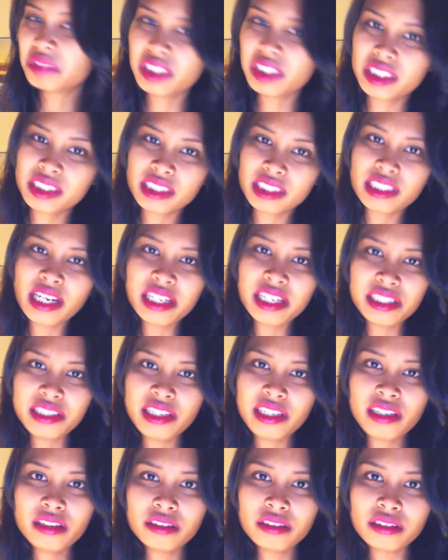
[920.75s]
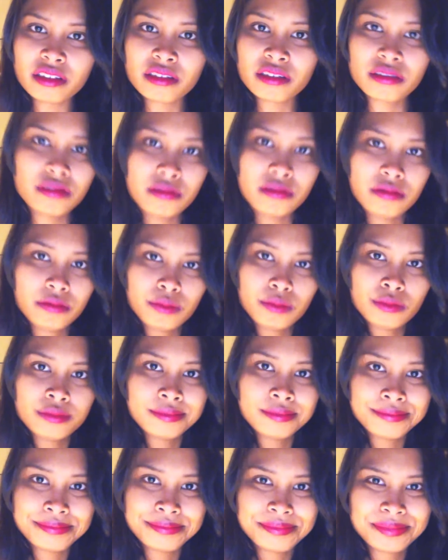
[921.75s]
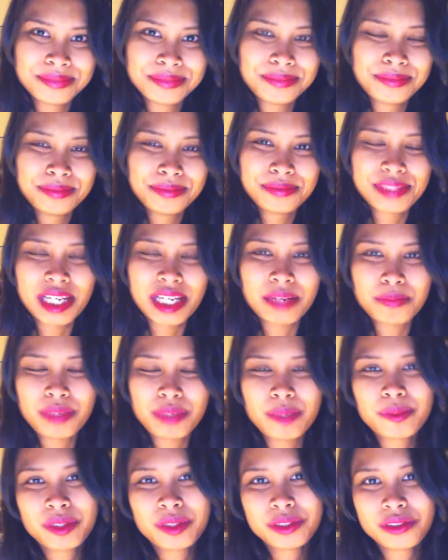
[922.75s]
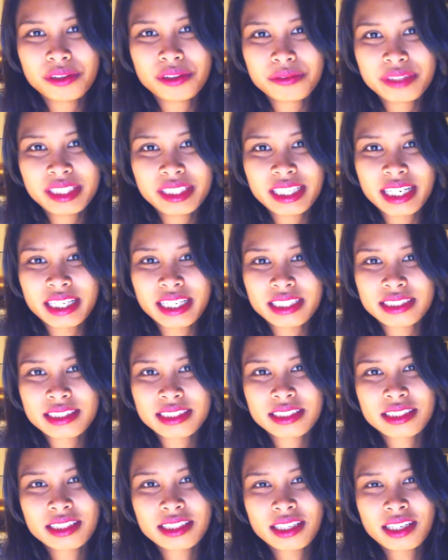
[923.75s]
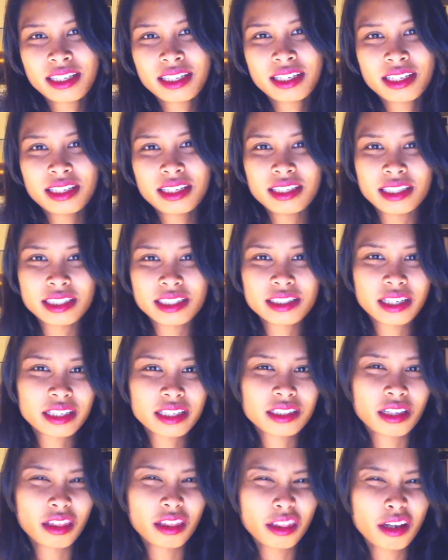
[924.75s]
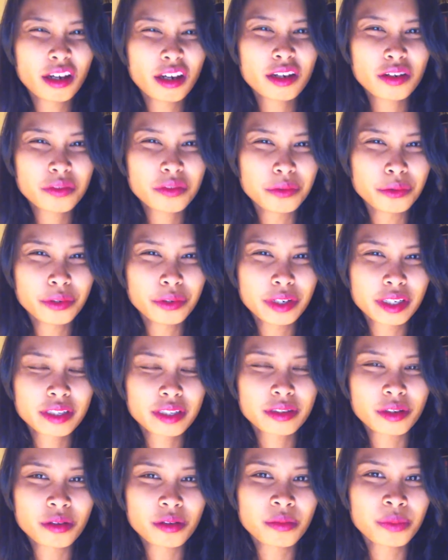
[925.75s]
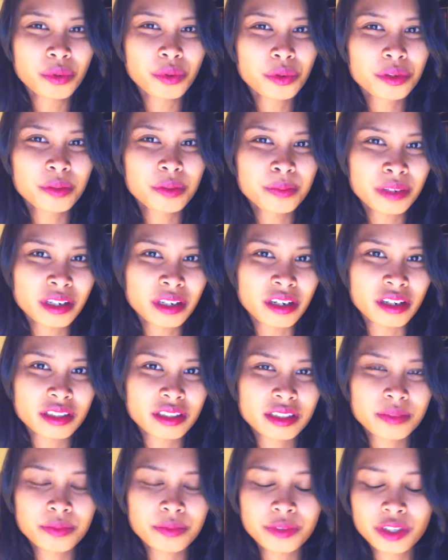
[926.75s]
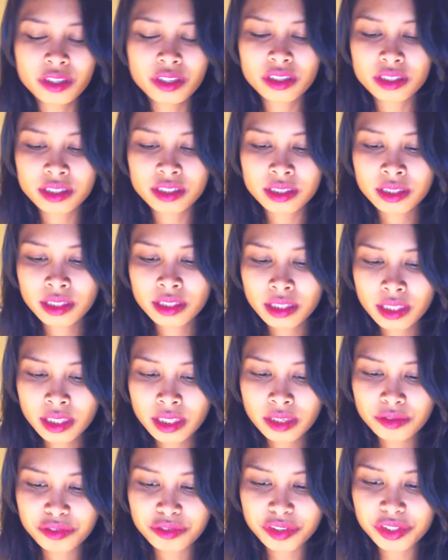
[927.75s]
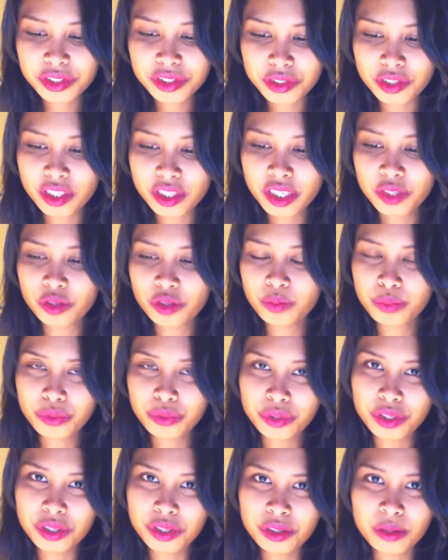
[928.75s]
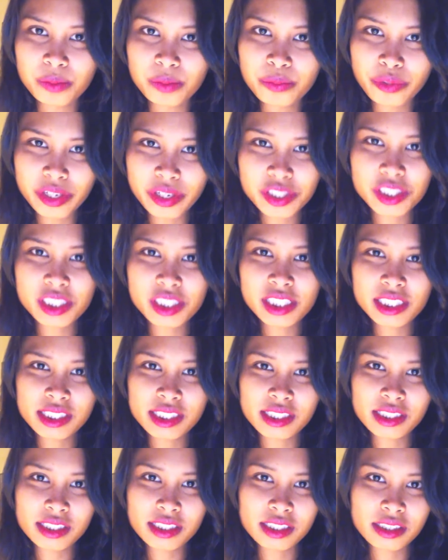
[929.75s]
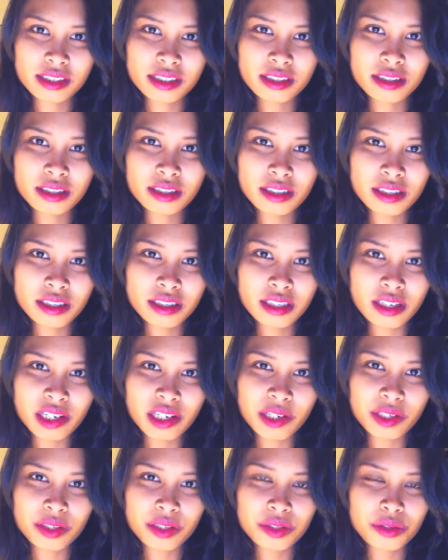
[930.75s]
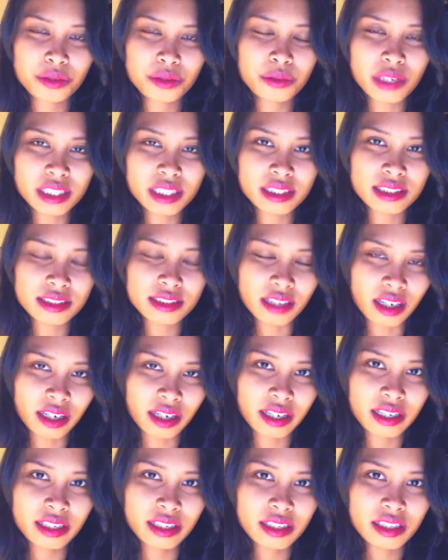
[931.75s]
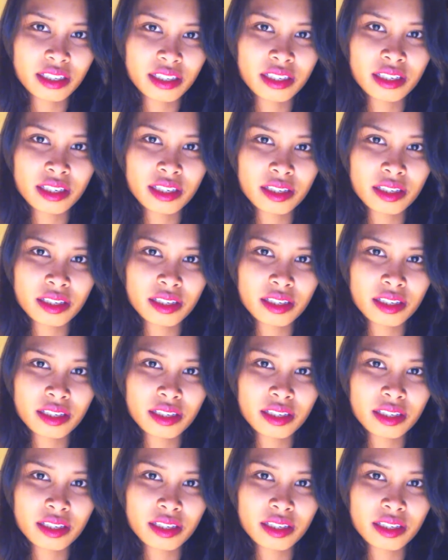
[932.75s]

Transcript: It's an ideal that people don't realize it takes a lot of work on both parts, because first you need to put your prejudices to one side.